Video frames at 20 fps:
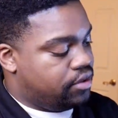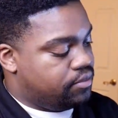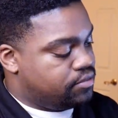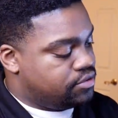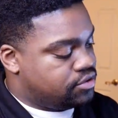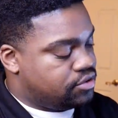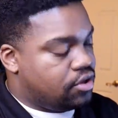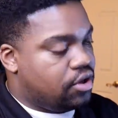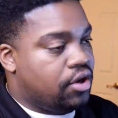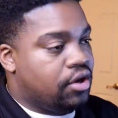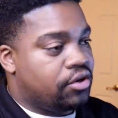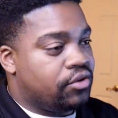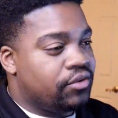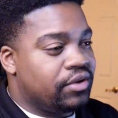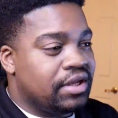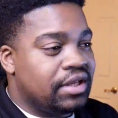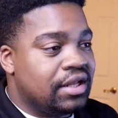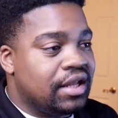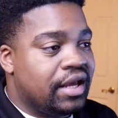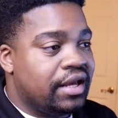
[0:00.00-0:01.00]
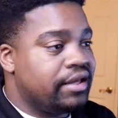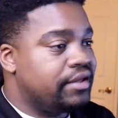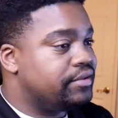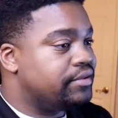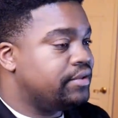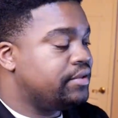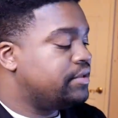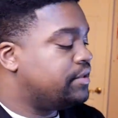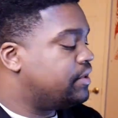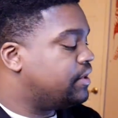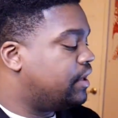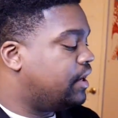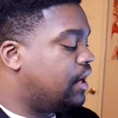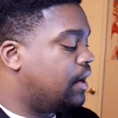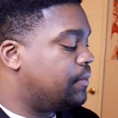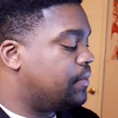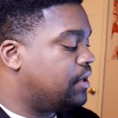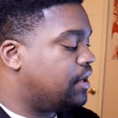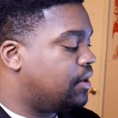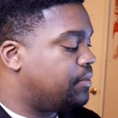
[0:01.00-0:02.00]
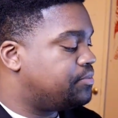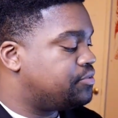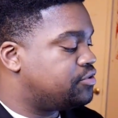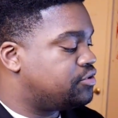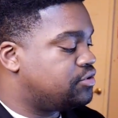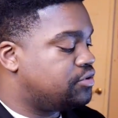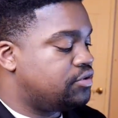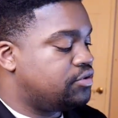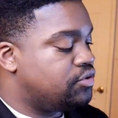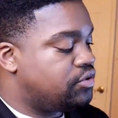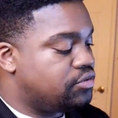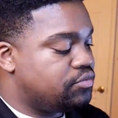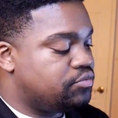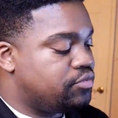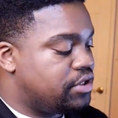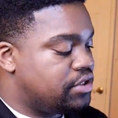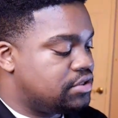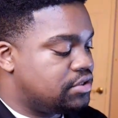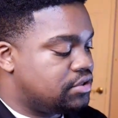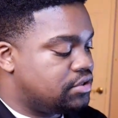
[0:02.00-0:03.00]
It's called Greenlight. It helps you. You can basically